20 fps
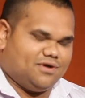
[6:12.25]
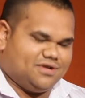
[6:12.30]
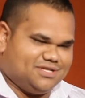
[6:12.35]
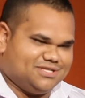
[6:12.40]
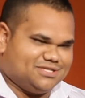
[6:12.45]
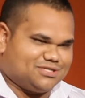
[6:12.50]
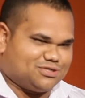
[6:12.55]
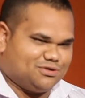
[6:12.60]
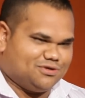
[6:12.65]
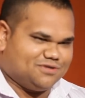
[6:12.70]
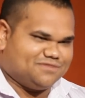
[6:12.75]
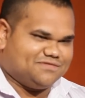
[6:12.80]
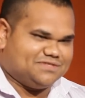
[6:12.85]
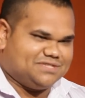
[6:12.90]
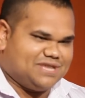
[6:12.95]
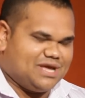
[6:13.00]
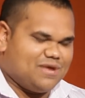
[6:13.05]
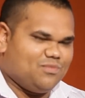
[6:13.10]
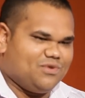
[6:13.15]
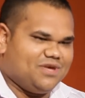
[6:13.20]
I did this course
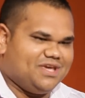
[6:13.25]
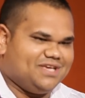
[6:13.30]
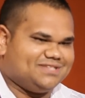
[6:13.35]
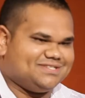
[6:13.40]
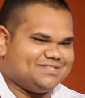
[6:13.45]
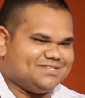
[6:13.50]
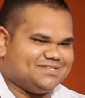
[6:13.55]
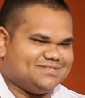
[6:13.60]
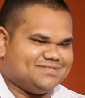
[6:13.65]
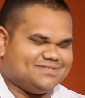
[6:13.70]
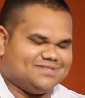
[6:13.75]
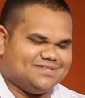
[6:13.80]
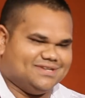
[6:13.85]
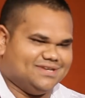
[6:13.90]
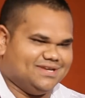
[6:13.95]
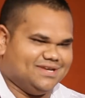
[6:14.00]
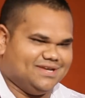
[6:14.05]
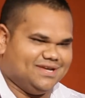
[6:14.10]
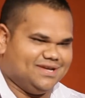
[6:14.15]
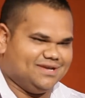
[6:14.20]
for ten weeks, and
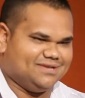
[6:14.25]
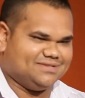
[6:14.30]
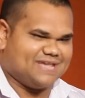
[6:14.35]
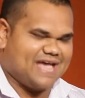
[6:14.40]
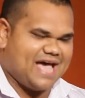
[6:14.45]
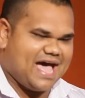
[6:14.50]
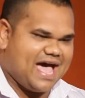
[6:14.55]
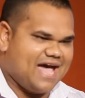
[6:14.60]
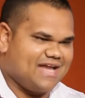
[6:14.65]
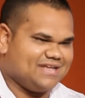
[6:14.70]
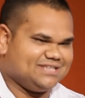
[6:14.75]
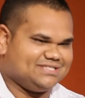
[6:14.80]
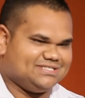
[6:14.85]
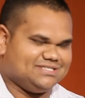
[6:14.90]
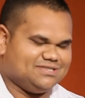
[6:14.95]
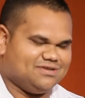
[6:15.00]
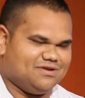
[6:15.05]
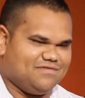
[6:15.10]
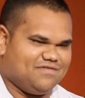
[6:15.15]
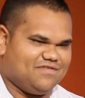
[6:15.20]
it was the
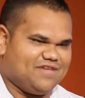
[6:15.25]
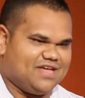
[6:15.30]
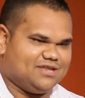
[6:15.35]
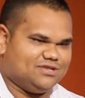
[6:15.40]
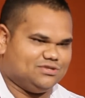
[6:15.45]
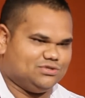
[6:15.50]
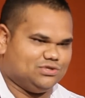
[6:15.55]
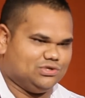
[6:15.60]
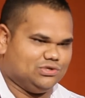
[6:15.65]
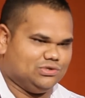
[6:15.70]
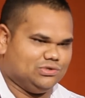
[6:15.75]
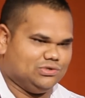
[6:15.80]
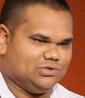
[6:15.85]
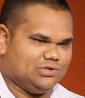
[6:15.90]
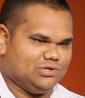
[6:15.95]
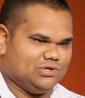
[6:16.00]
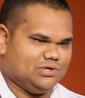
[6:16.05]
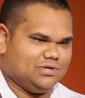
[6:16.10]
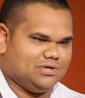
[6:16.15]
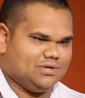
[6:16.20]
hardest thing I have ever had to do.
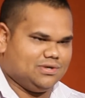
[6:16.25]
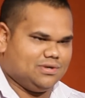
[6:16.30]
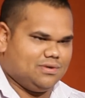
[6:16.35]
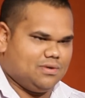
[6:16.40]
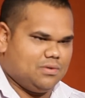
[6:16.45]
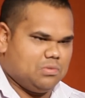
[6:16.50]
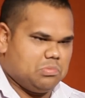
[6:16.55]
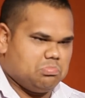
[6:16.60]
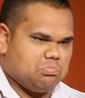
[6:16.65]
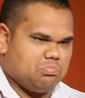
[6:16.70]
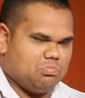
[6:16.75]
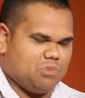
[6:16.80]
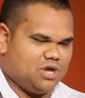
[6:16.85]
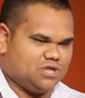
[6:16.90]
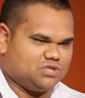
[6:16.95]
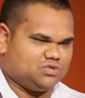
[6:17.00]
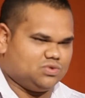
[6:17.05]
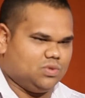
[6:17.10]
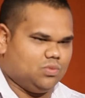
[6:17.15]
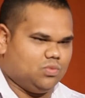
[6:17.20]

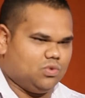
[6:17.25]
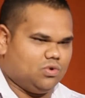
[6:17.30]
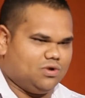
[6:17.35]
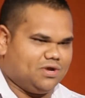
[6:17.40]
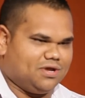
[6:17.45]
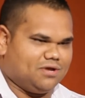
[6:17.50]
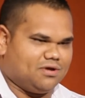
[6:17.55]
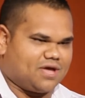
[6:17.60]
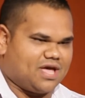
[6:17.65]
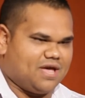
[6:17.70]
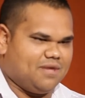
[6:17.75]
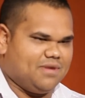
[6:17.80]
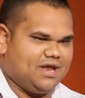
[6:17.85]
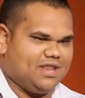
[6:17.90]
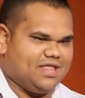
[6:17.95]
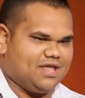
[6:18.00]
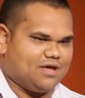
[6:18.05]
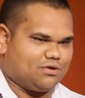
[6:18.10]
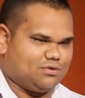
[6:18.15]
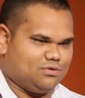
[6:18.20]
Most rewarding. I come
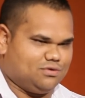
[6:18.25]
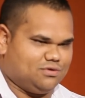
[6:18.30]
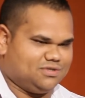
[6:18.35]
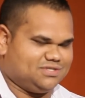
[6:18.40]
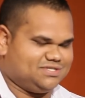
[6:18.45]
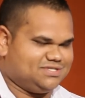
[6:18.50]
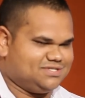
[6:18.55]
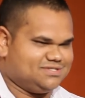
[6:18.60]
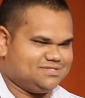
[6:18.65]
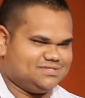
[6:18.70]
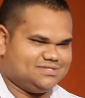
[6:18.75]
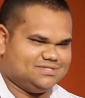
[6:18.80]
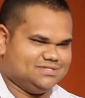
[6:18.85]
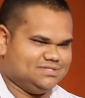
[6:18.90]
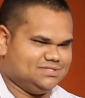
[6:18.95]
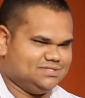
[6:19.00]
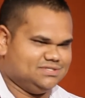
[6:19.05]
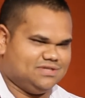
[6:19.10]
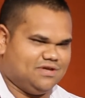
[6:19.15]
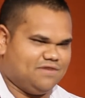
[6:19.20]
out of that course and
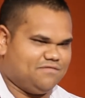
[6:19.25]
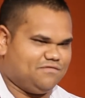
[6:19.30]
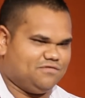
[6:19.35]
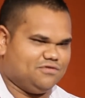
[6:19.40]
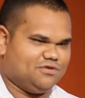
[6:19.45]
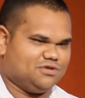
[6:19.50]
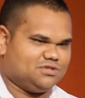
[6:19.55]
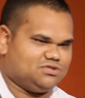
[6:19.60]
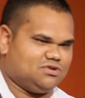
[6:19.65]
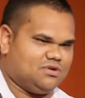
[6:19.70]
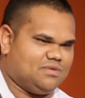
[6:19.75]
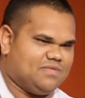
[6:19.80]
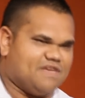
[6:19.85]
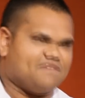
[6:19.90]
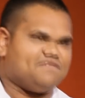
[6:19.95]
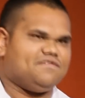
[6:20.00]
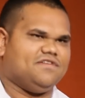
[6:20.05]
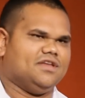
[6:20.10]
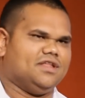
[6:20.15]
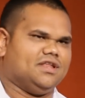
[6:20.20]
that first time,
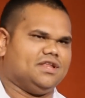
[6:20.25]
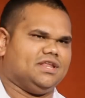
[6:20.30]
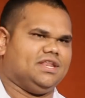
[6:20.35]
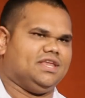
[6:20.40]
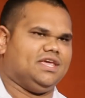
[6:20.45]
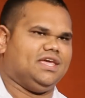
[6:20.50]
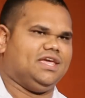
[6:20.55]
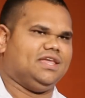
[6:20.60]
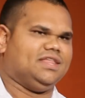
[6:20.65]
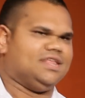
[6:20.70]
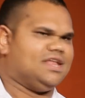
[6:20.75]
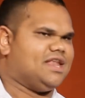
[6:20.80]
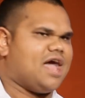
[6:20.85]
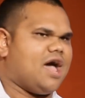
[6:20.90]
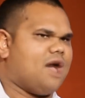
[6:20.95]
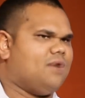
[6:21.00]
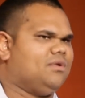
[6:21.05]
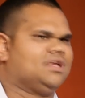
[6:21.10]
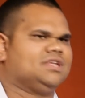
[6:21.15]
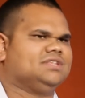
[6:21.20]
that feeling in here that
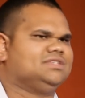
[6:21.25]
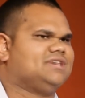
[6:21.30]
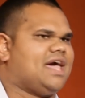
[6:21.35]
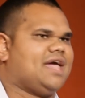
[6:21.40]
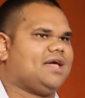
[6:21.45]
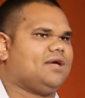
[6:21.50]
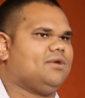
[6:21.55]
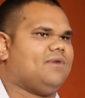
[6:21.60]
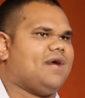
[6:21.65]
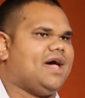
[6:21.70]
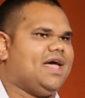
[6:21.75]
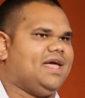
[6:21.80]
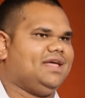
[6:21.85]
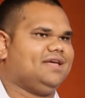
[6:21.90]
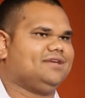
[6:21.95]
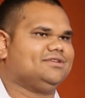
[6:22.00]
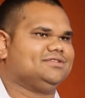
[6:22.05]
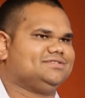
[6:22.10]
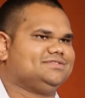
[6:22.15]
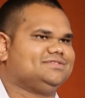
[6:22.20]
no one can take
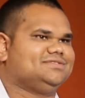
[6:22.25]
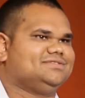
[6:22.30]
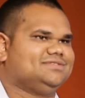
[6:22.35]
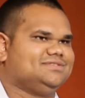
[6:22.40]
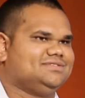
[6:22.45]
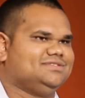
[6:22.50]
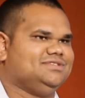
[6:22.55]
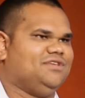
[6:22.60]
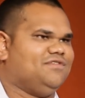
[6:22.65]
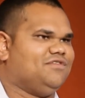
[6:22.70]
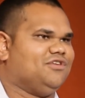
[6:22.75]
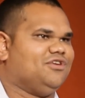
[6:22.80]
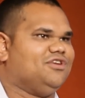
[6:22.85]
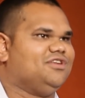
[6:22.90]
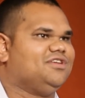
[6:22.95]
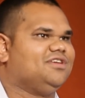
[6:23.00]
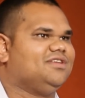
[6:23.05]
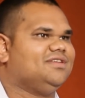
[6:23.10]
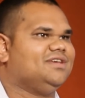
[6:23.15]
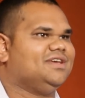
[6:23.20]
away because you've
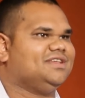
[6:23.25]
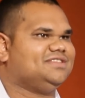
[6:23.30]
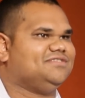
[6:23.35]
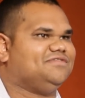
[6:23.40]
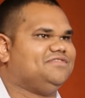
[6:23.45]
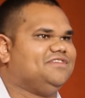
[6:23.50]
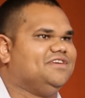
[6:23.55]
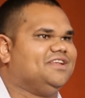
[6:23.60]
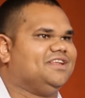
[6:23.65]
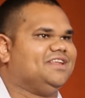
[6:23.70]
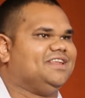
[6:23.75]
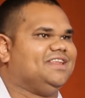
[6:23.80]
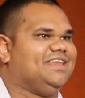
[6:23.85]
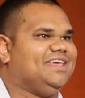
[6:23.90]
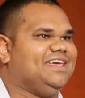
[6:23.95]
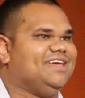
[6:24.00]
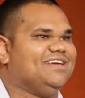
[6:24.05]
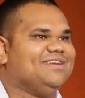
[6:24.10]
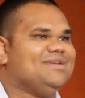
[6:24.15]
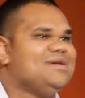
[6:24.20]
earned it. It's a feeling
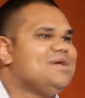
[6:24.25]
in here.